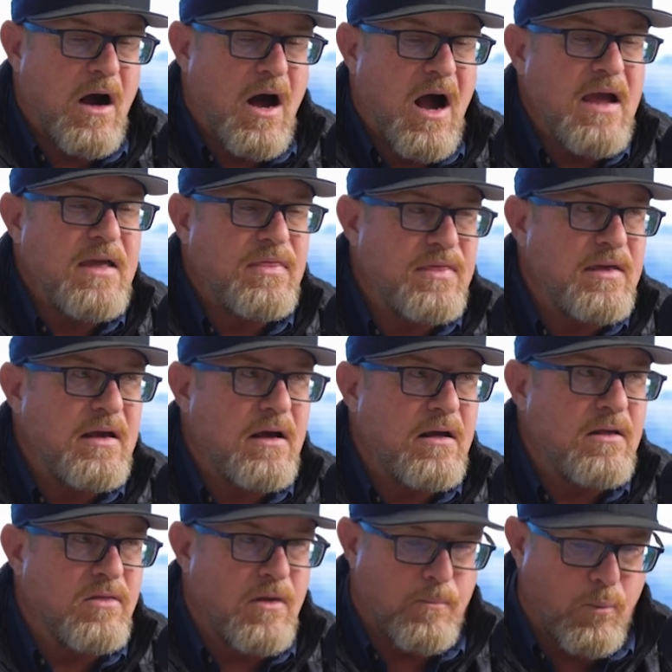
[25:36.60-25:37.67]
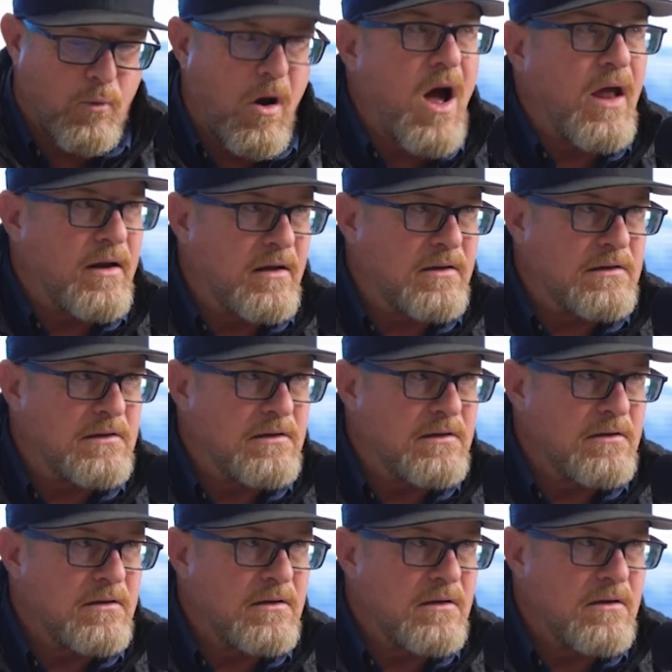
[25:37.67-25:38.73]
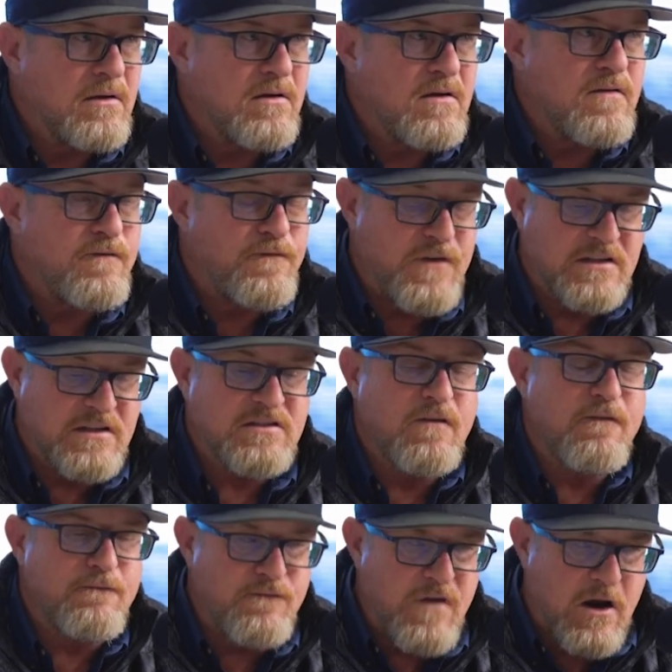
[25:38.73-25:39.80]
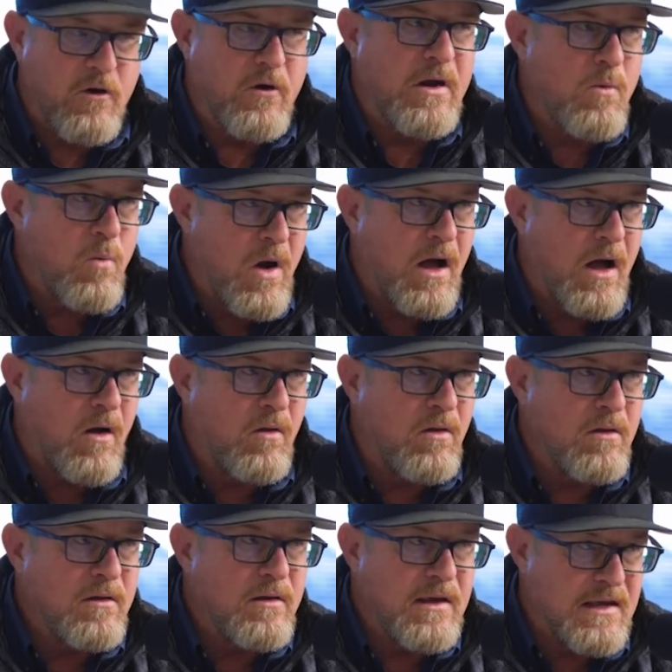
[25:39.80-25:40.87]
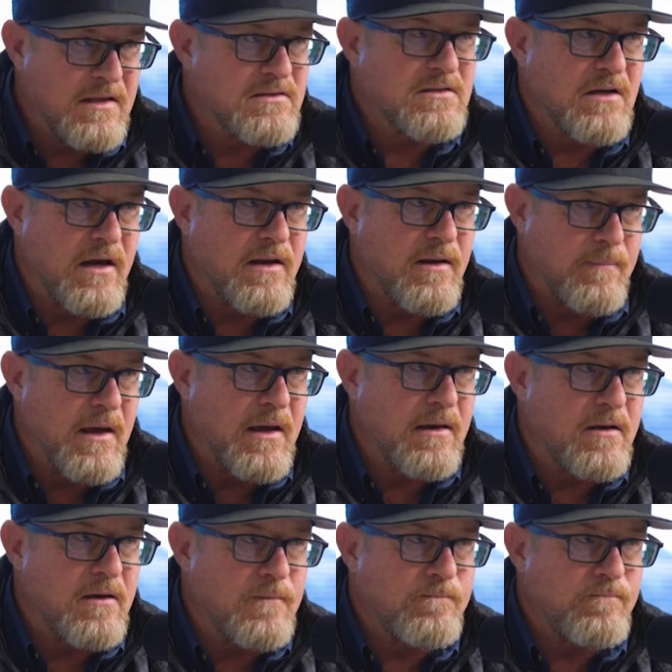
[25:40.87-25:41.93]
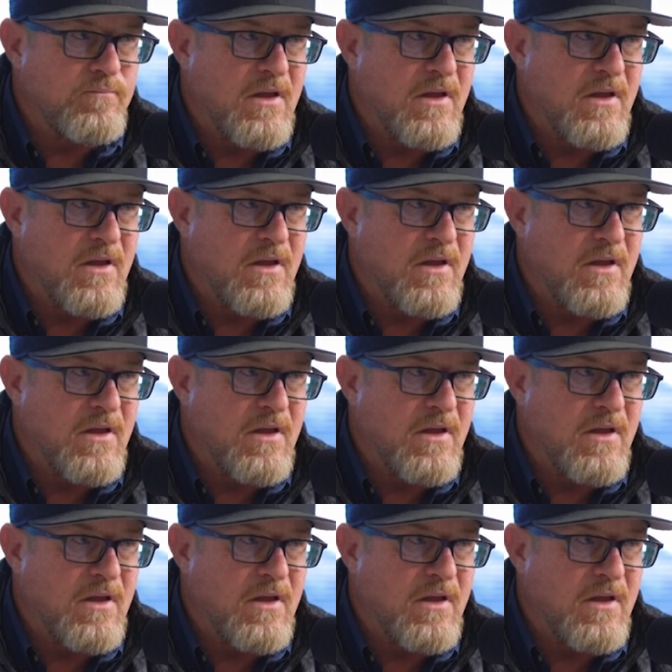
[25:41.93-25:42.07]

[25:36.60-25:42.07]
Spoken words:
I think the product fits very well inside a bank.